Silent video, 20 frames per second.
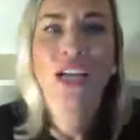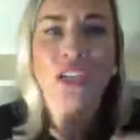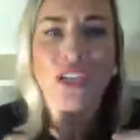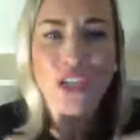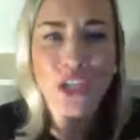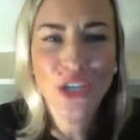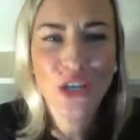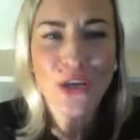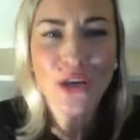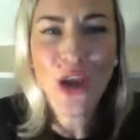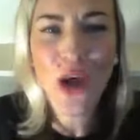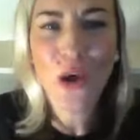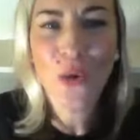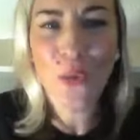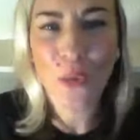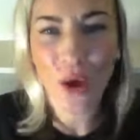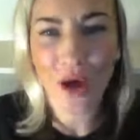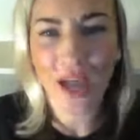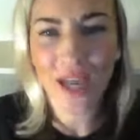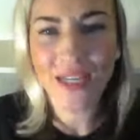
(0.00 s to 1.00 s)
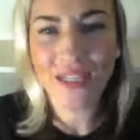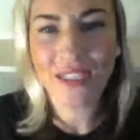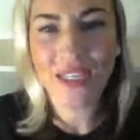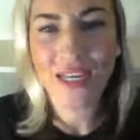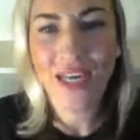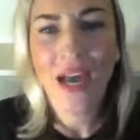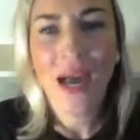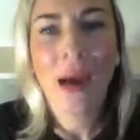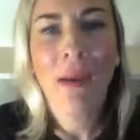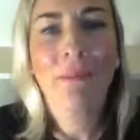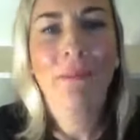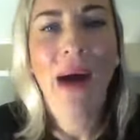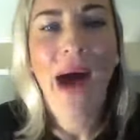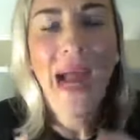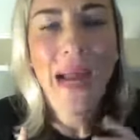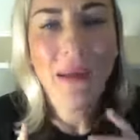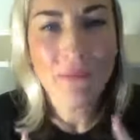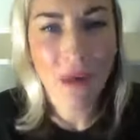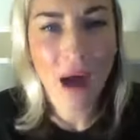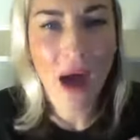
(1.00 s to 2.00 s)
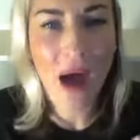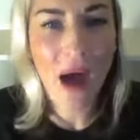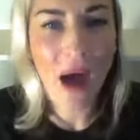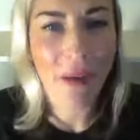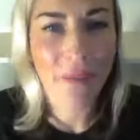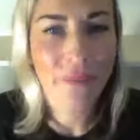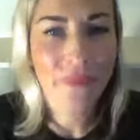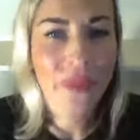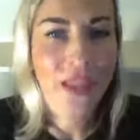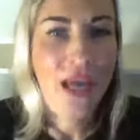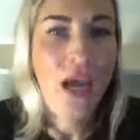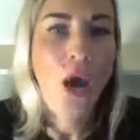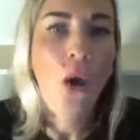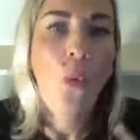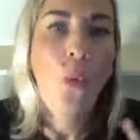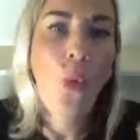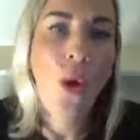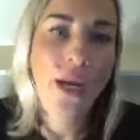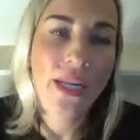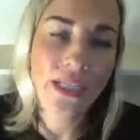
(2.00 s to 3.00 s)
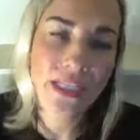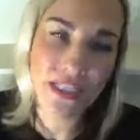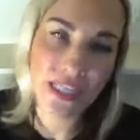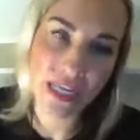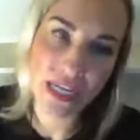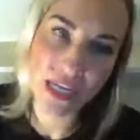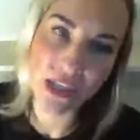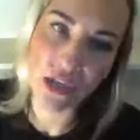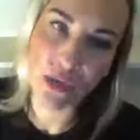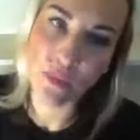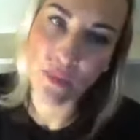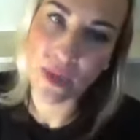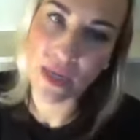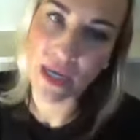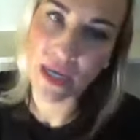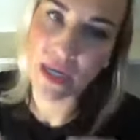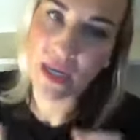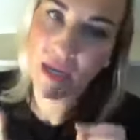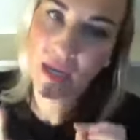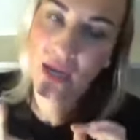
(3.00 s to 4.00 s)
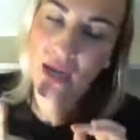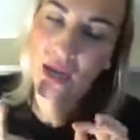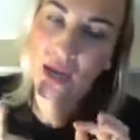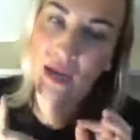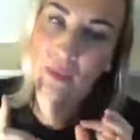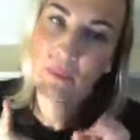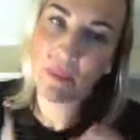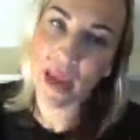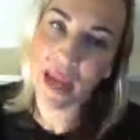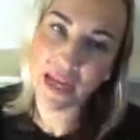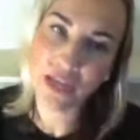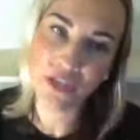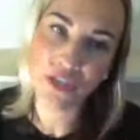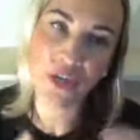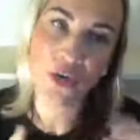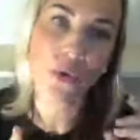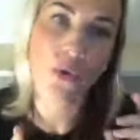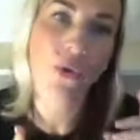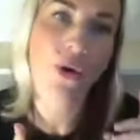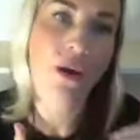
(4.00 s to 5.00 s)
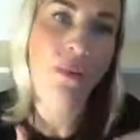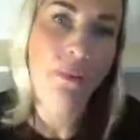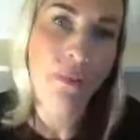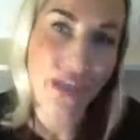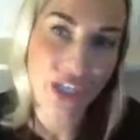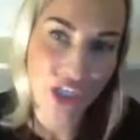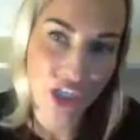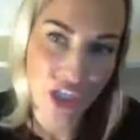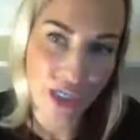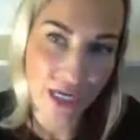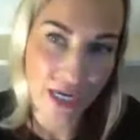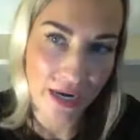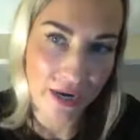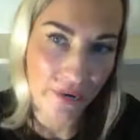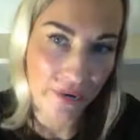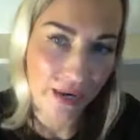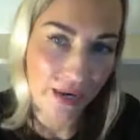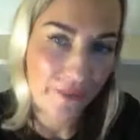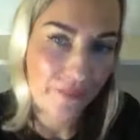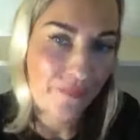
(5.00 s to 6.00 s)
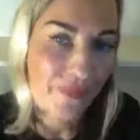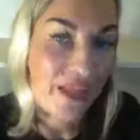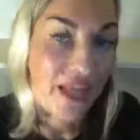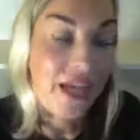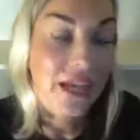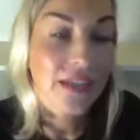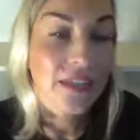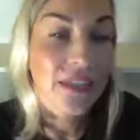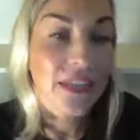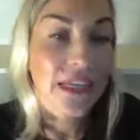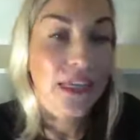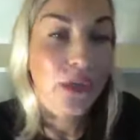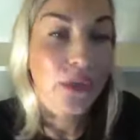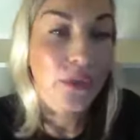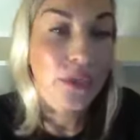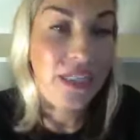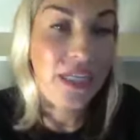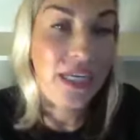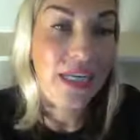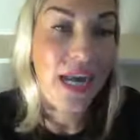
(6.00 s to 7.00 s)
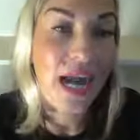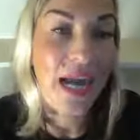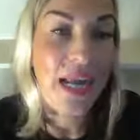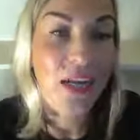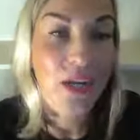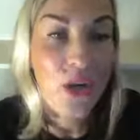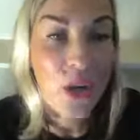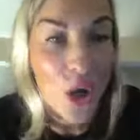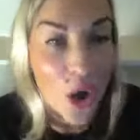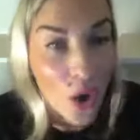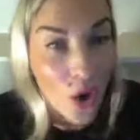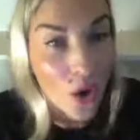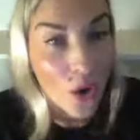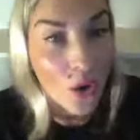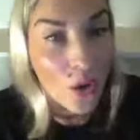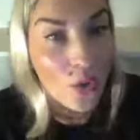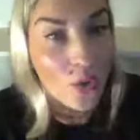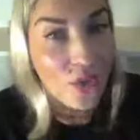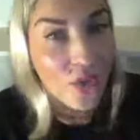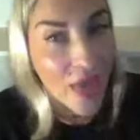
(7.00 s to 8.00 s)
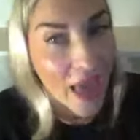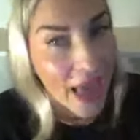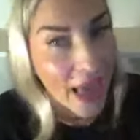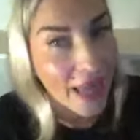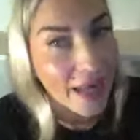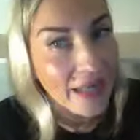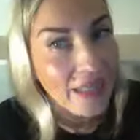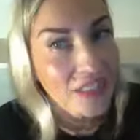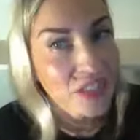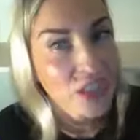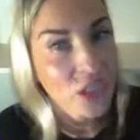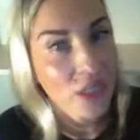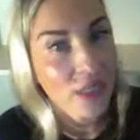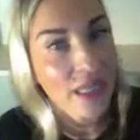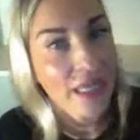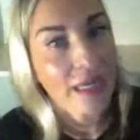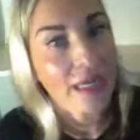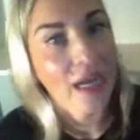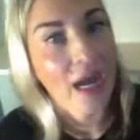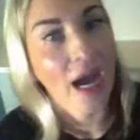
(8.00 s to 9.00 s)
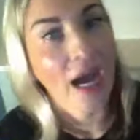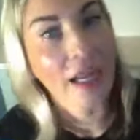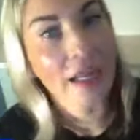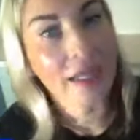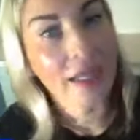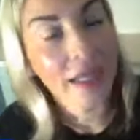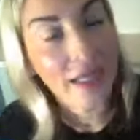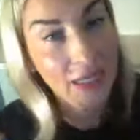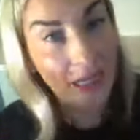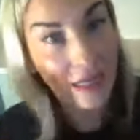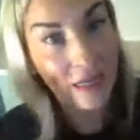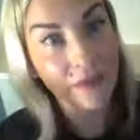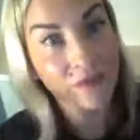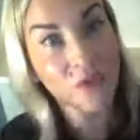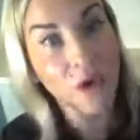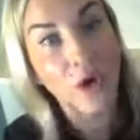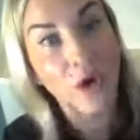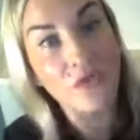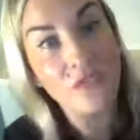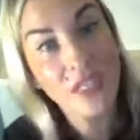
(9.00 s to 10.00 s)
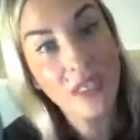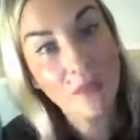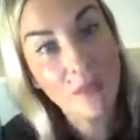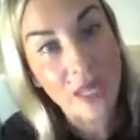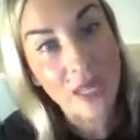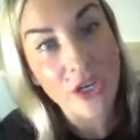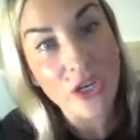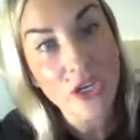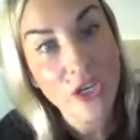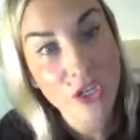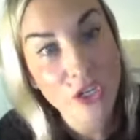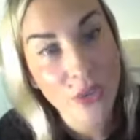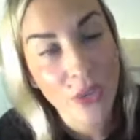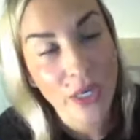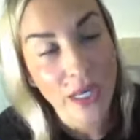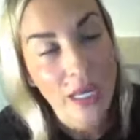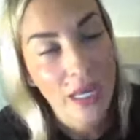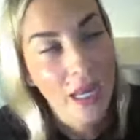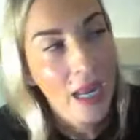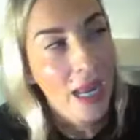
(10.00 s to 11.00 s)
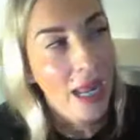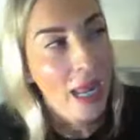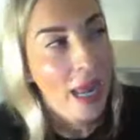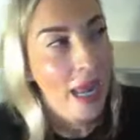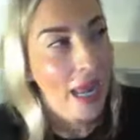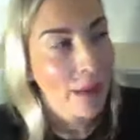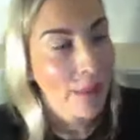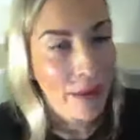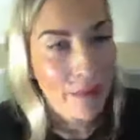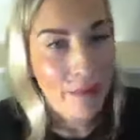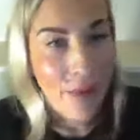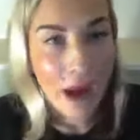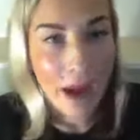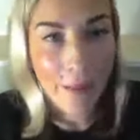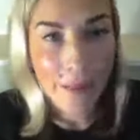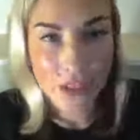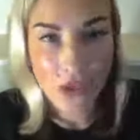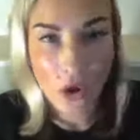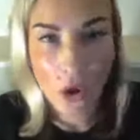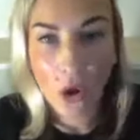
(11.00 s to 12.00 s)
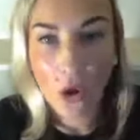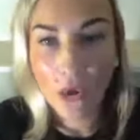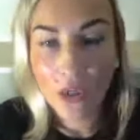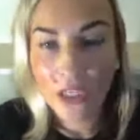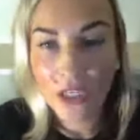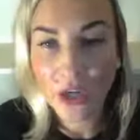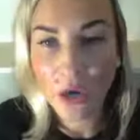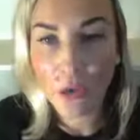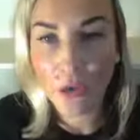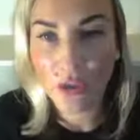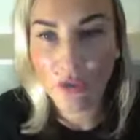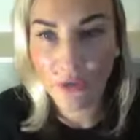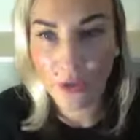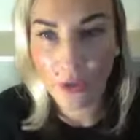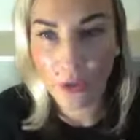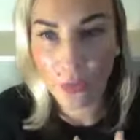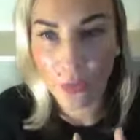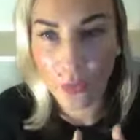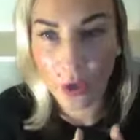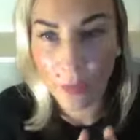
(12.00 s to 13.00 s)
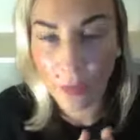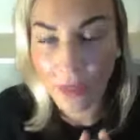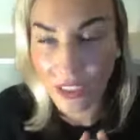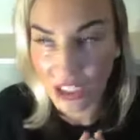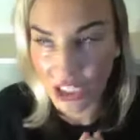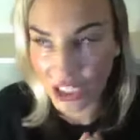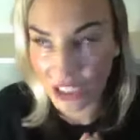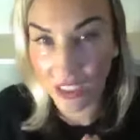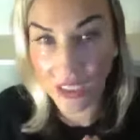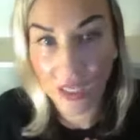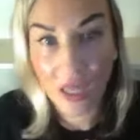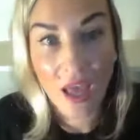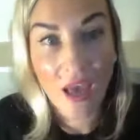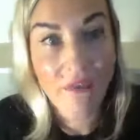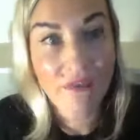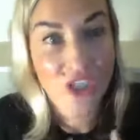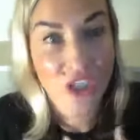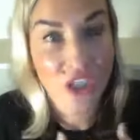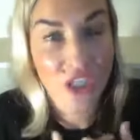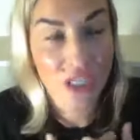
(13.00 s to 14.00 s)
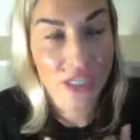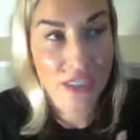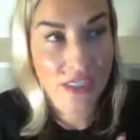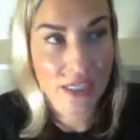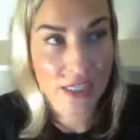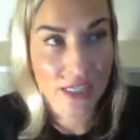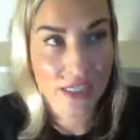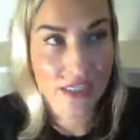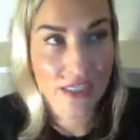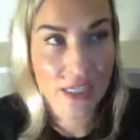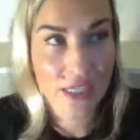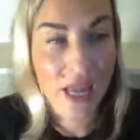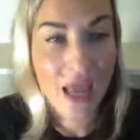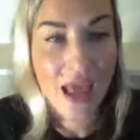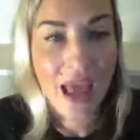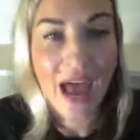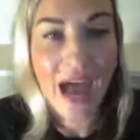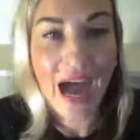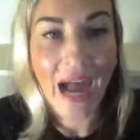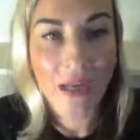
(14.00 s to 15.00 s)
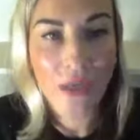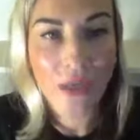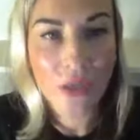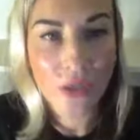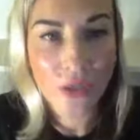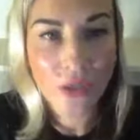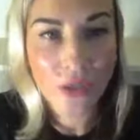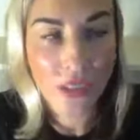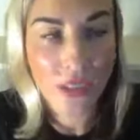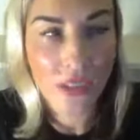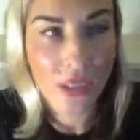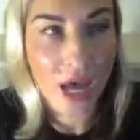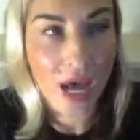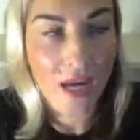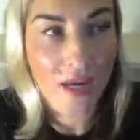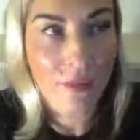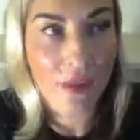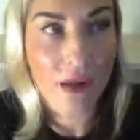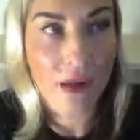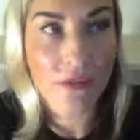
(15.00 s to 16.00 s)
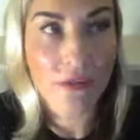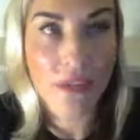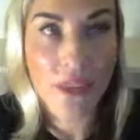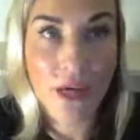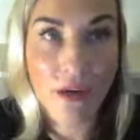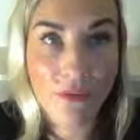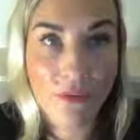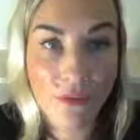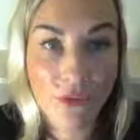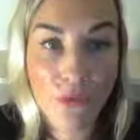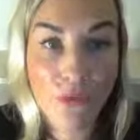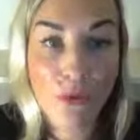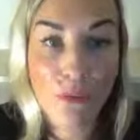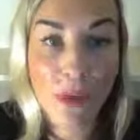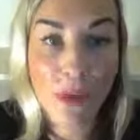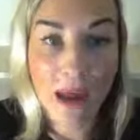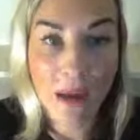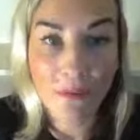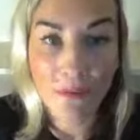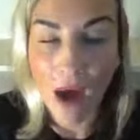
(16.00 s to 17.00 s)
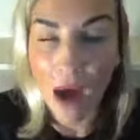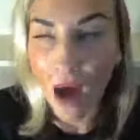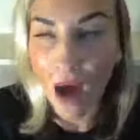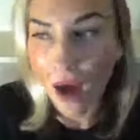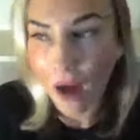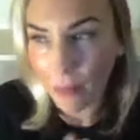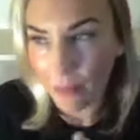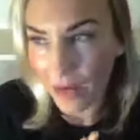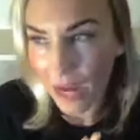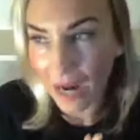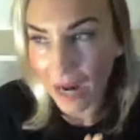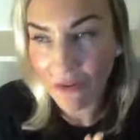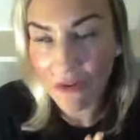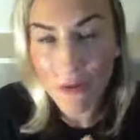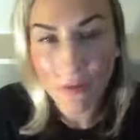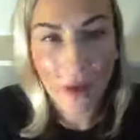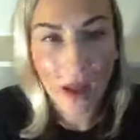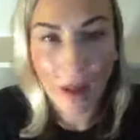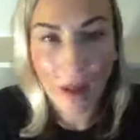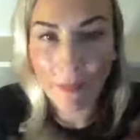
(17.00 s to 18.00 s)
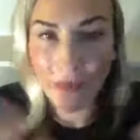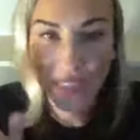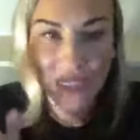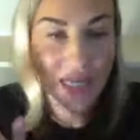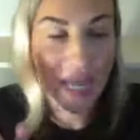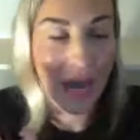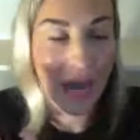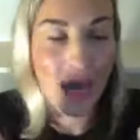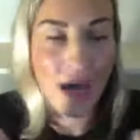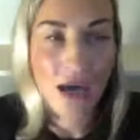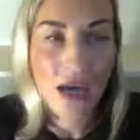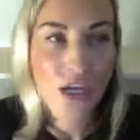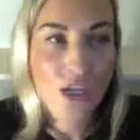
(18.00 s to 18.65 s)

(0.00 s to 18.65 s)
Do you know what? My mom wanted to either be a painter or a missionary. Little did I know that until I got involved in ministry. And my mom is a Holy Ghost filled woman. She loves Jesus. And I learned a lot about love through my mom. I rem- I mean, yeah.